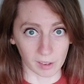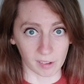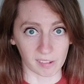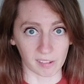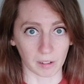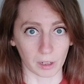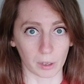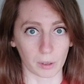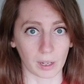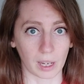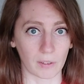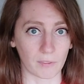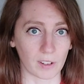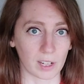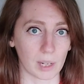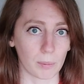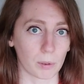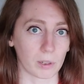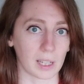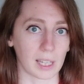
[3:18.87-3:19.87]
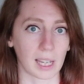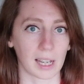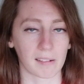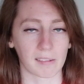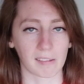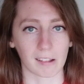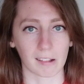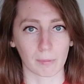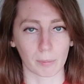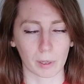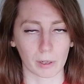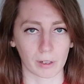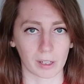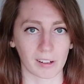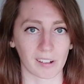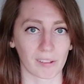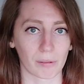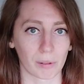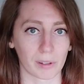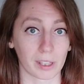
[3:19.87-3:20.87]
So, if anybody has
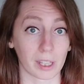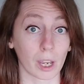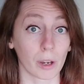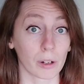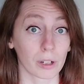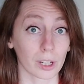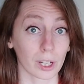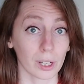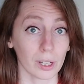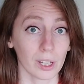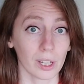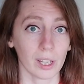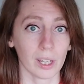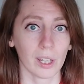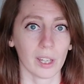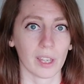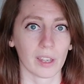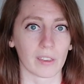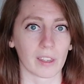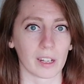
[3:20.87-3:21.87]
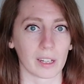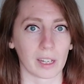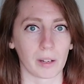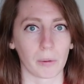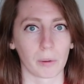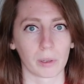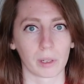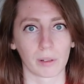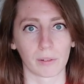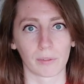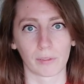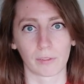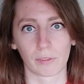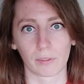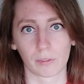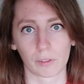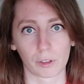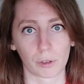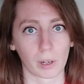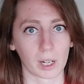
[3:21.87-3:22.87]
experience with yoga, then they would have
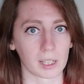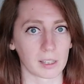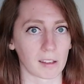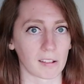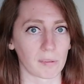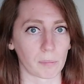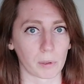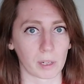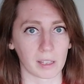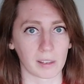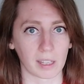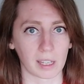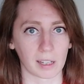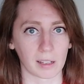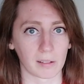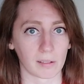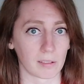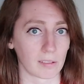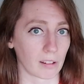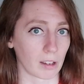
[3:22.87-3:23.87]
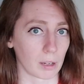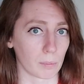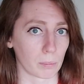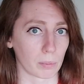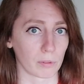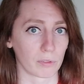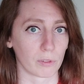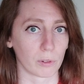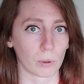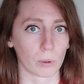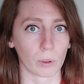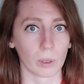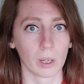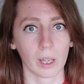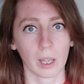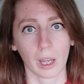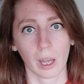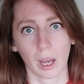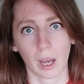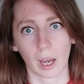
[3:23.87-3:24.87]
tried this breathing type before.
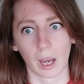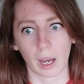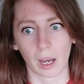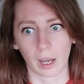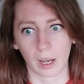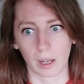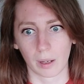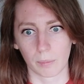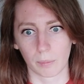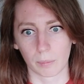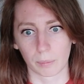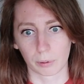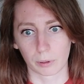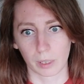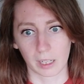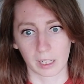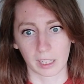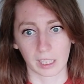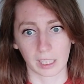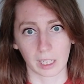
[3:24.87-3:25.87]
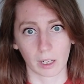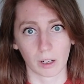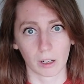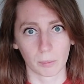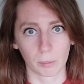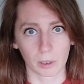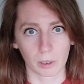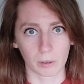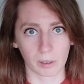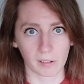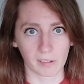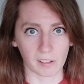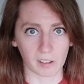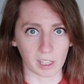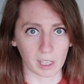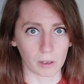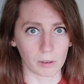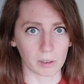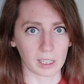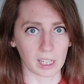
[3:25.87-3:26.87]
Pranayama is a
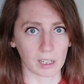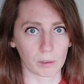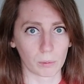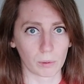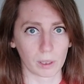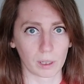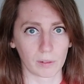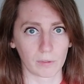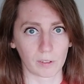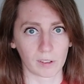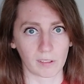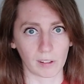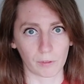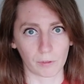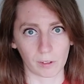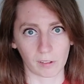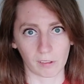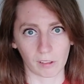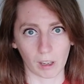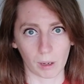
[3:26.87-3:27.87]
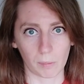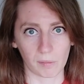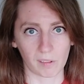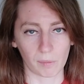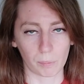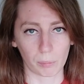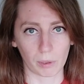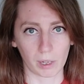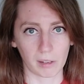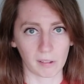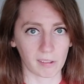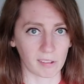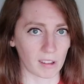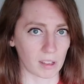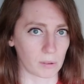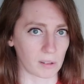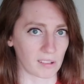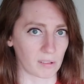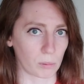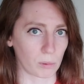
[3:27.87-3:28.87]
yogic word for different types of breath,
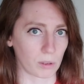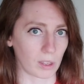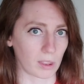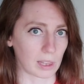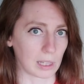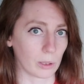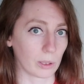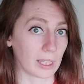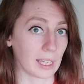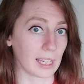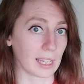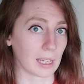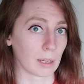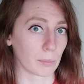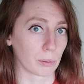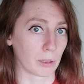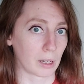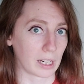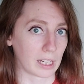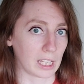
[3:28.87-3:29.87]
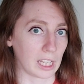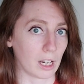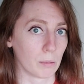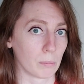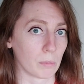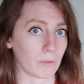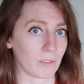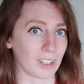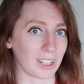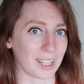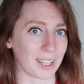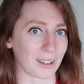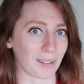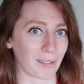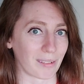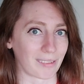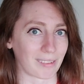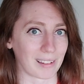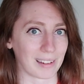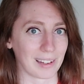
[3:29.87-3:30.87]
so it's worth looking at pranayama
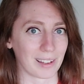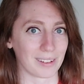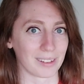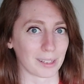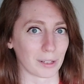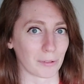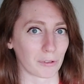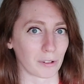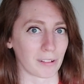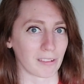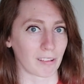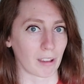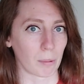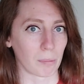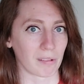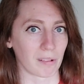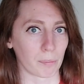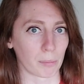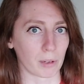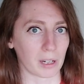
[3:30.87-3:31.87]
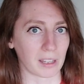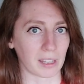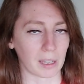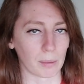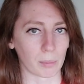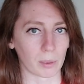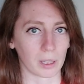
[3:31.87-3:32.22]
videos to learn different types of breathing.